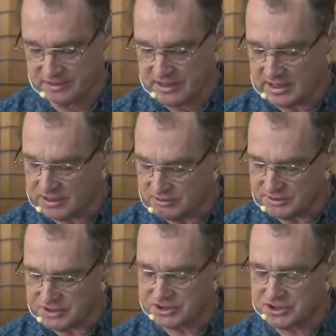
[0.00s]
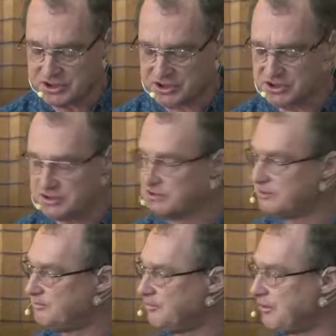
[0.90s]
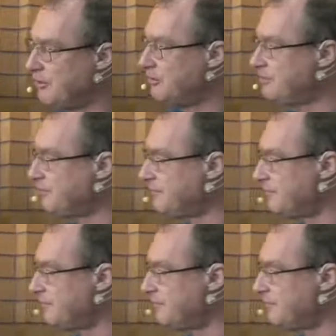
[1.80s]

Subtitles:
And I want to suggest to you that both of